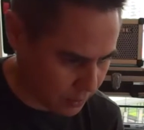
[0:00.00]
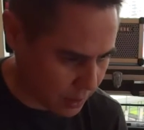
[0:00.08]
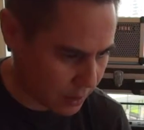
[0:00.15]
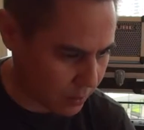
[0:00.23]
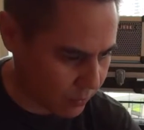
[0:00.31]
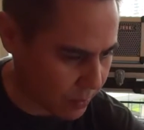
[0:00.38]
I
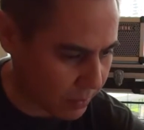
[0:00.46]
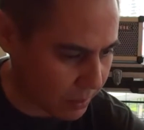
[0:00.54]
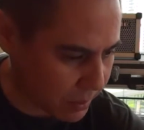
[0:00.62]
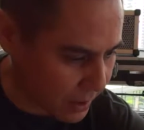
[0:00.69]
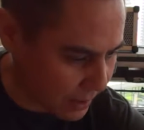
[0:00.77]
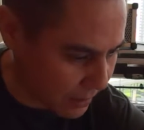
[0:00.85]
can probably
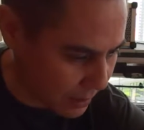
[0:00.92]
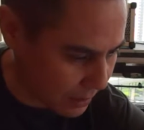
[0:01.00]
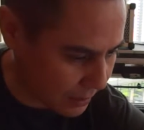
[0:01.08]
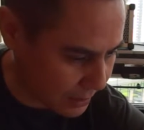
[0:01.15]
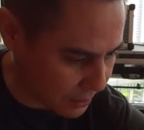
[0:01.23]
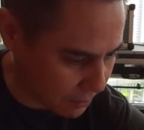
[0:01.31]
play that
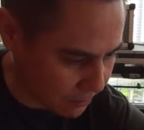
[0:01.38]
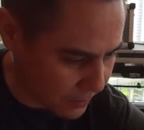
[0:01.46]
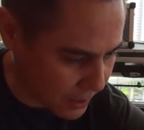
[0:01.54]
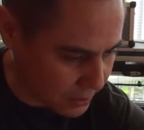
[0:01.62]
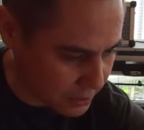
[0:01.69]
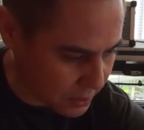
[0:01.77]
a little
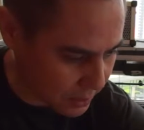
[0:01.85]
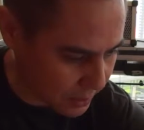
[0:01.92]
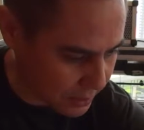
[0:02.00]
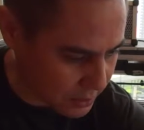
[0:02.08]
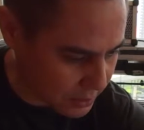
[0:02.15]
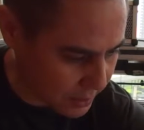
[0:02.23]
faster.
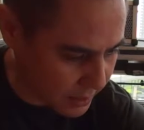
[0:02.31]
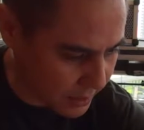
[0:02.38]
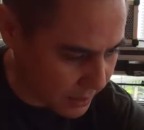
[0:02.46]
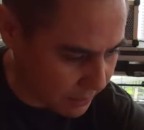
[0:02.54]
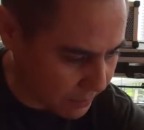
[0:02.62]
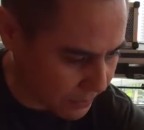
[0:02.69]
Let's see.